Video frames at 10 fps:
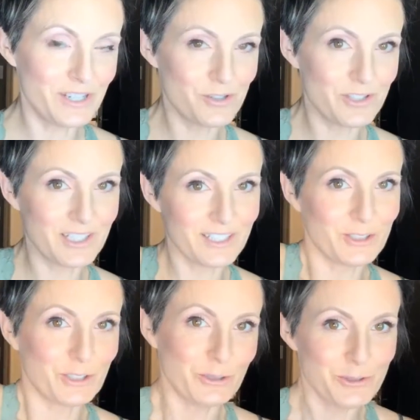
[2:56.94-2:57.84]
here's a
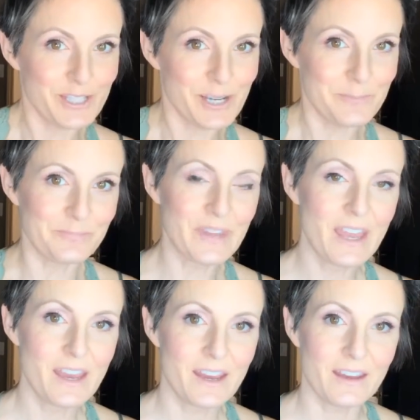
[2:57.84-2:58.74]
little close-up.
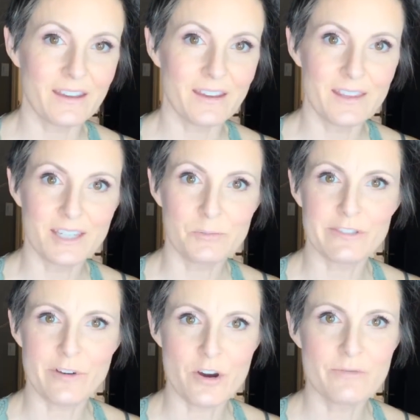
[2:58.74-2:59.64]
I think I
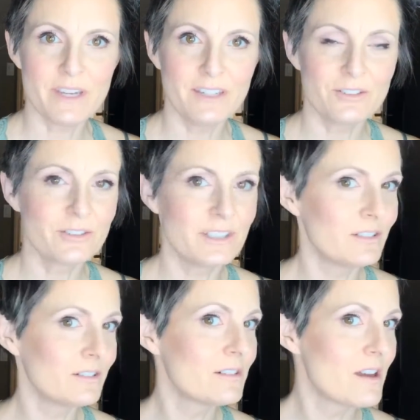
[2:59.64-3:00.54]
was far away
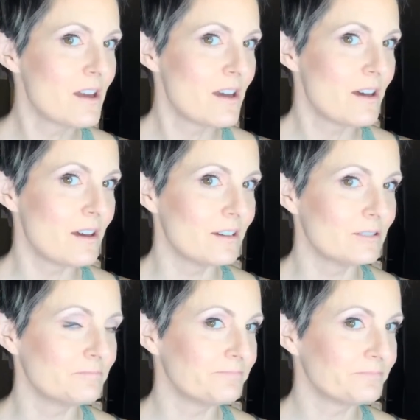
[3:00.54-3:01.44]
earlier.
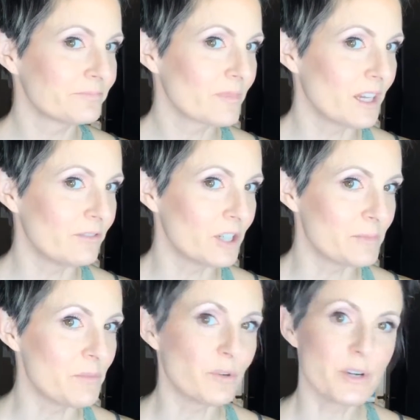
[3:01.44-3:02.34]
I've
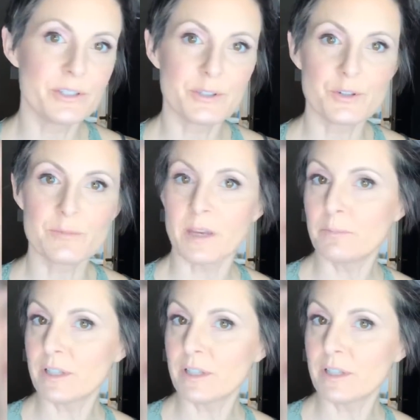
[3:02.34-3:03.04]
got my bronzer, my